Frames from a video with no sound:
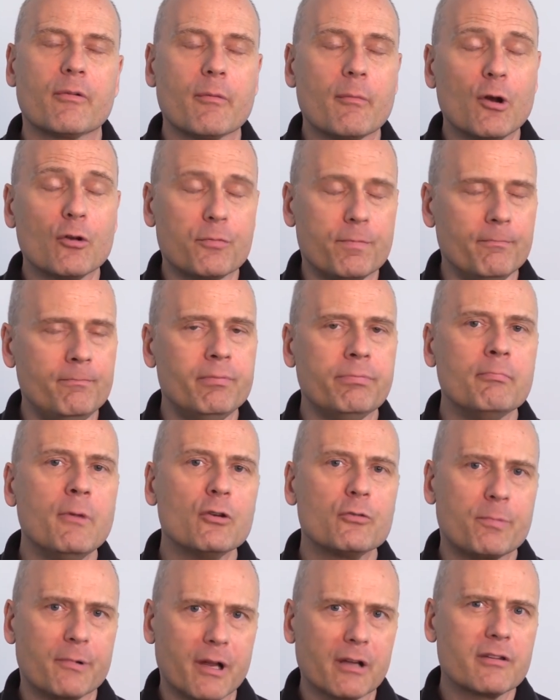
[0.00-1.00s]
from the
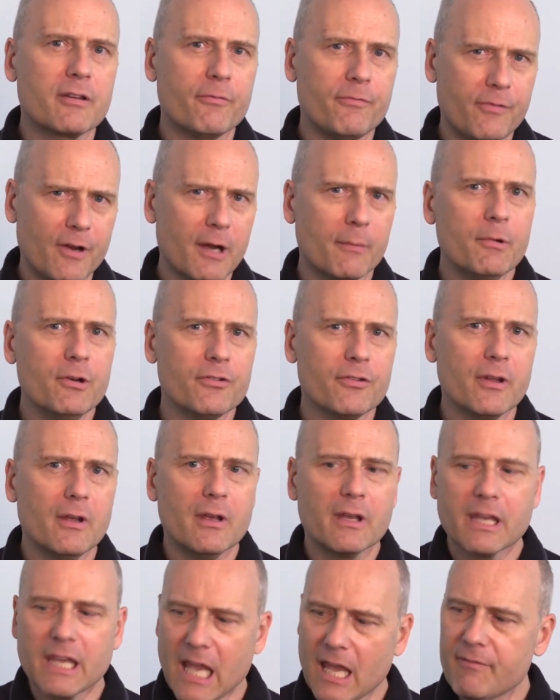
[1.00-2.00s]
most productive farmers,
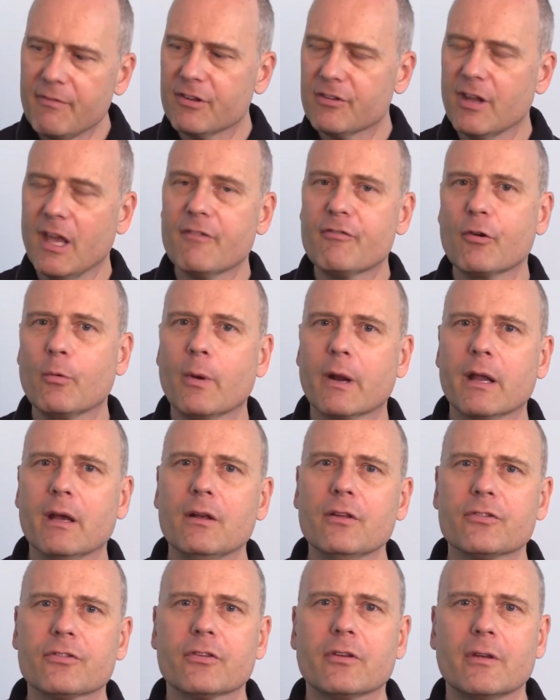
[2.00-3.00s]
gave it to everyone
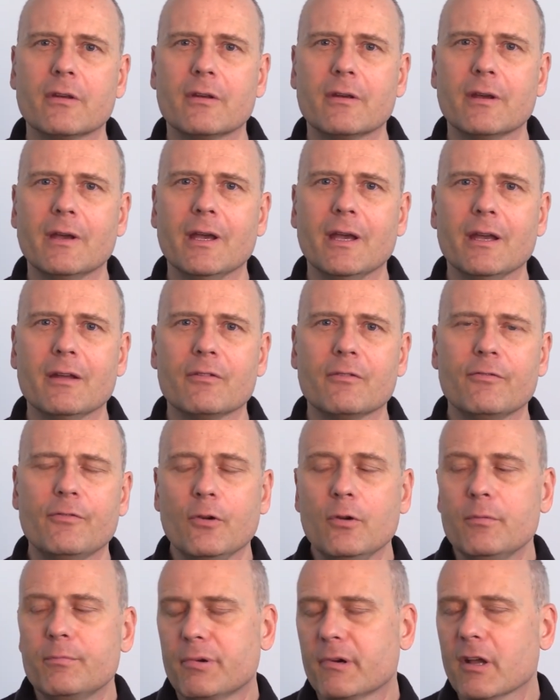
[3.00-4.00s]
else, and
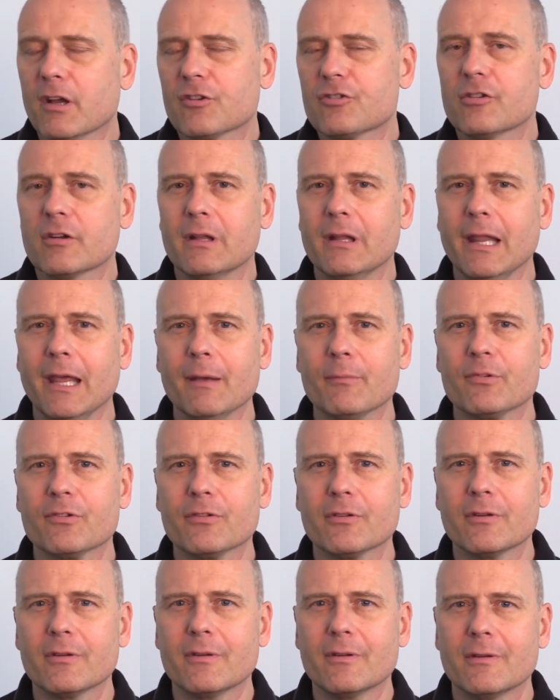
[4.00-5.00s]
food production
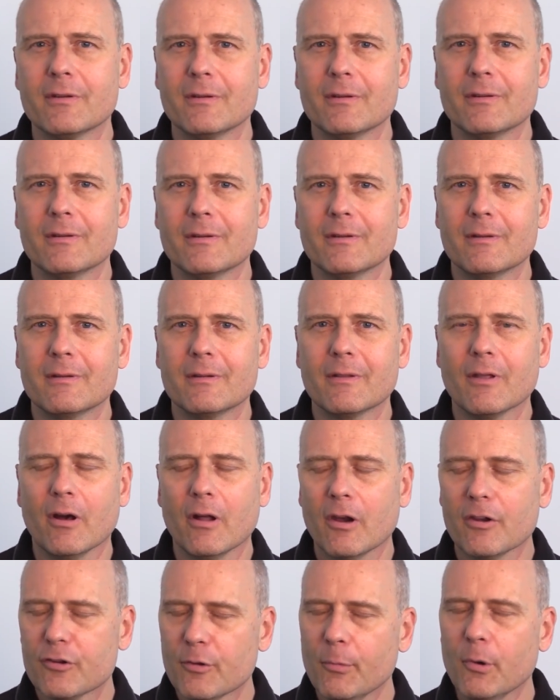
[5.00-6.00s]
collapsed. The
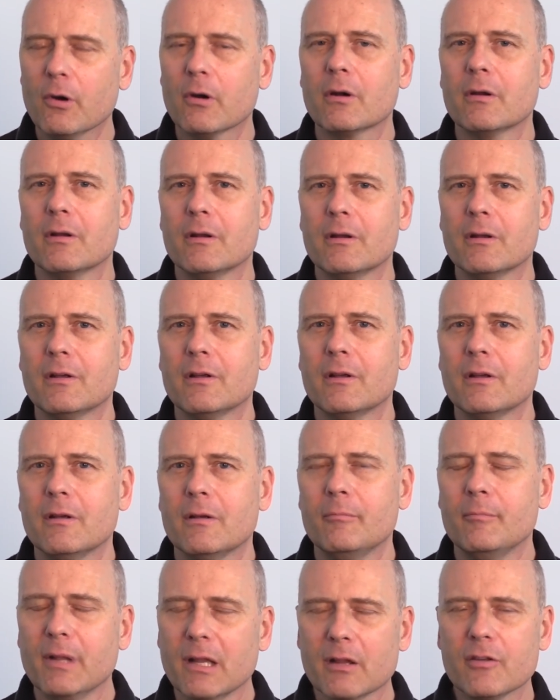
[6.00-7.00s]
Holodomor.
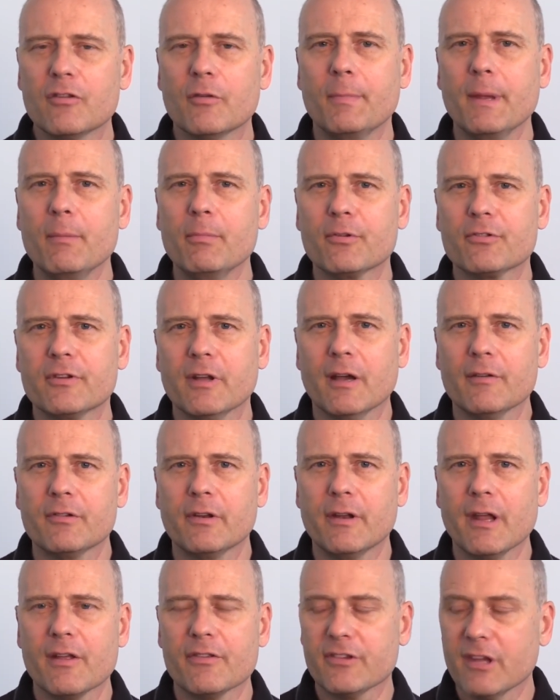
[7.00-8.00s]
Millions of people starved
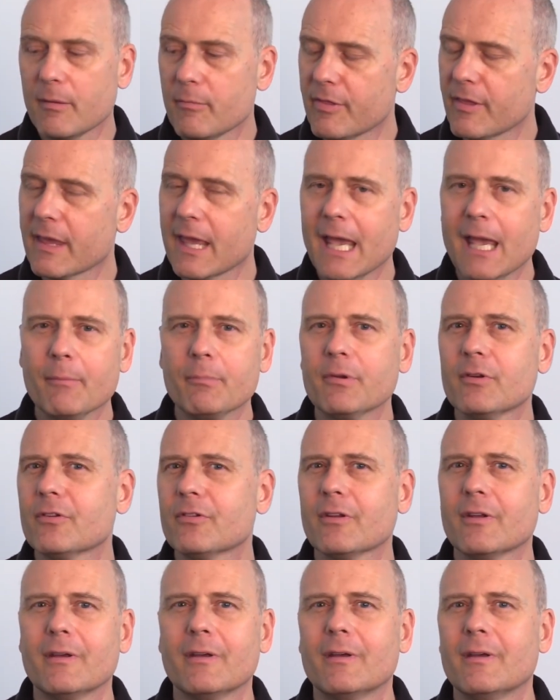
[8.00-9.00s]
to death. Same thing
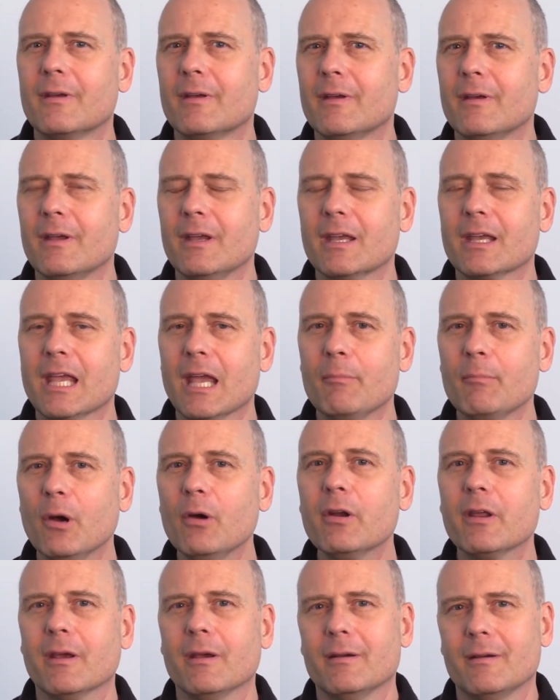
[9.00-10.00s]
happened in
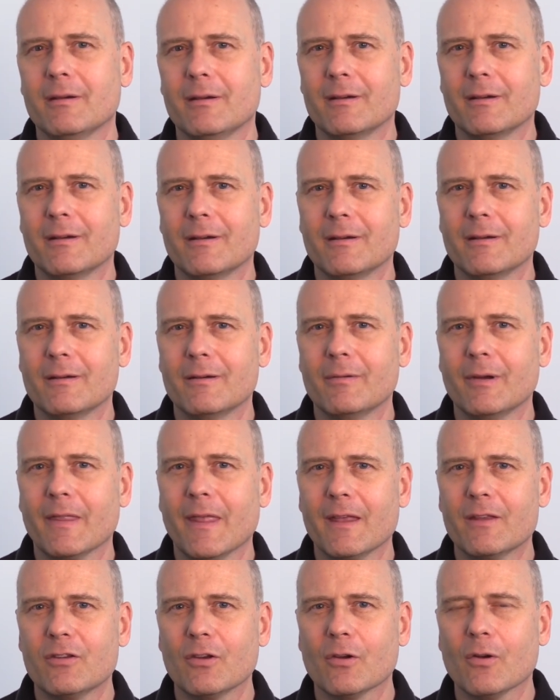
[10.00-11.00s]
Cambodia when
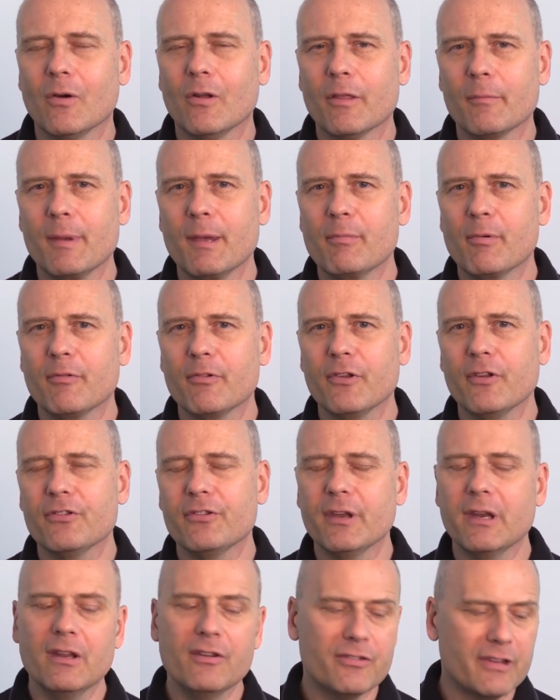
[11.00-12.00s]
they took all the people from the
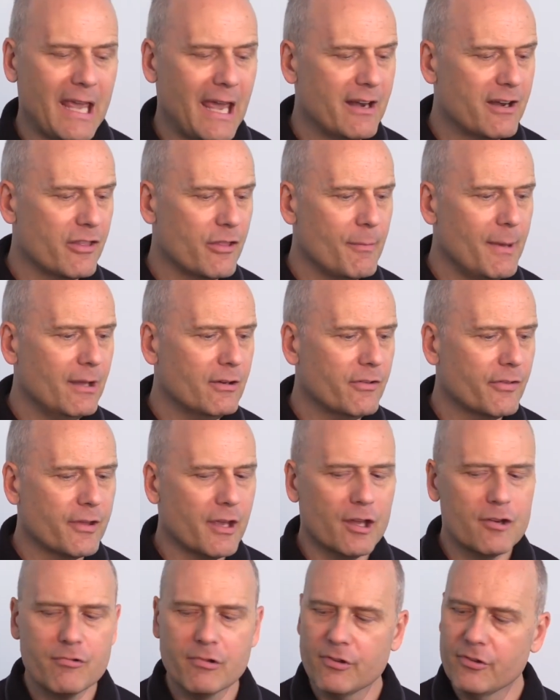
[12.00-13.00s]
cities, scattered them out to the
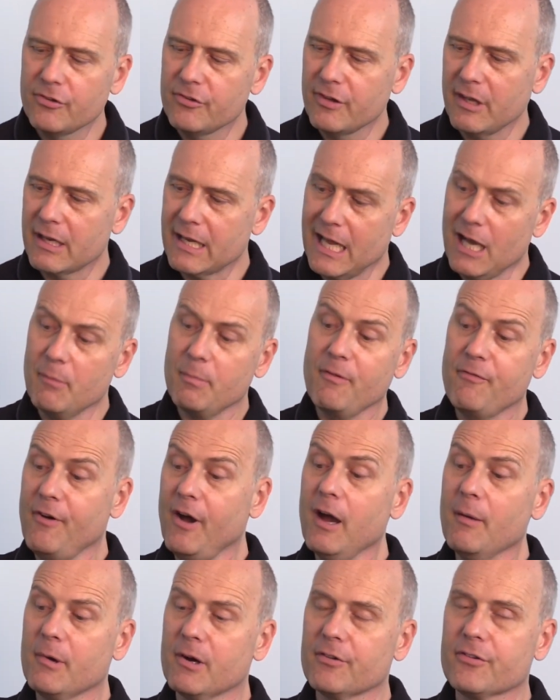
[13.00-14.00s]
countries, and said, "Now be
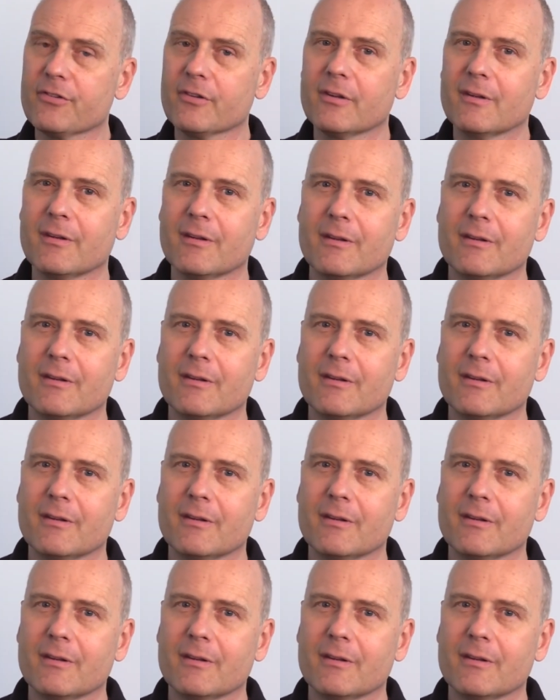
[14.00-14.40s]
farmers."